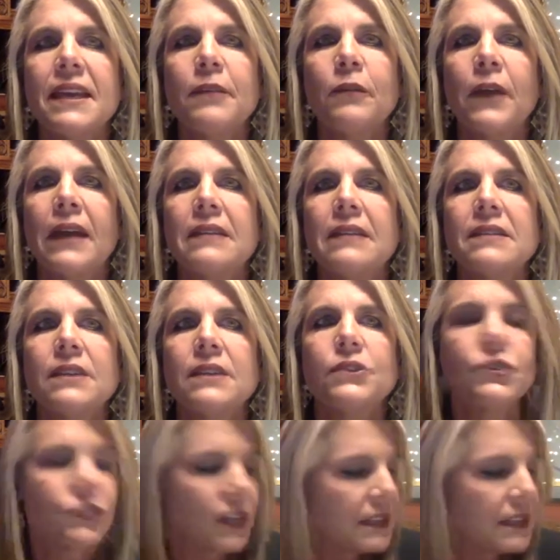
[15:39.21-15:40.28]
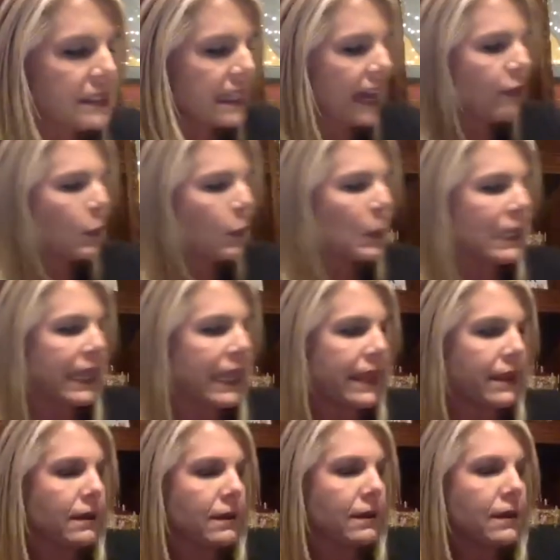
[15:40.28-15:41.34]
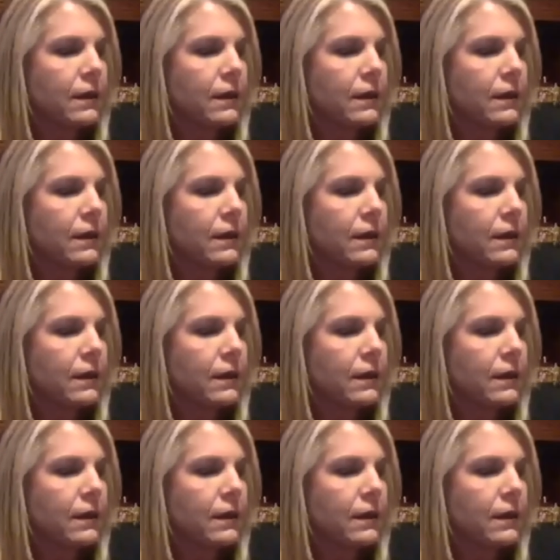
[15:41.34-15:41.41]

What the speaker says: friends, is just have a plan.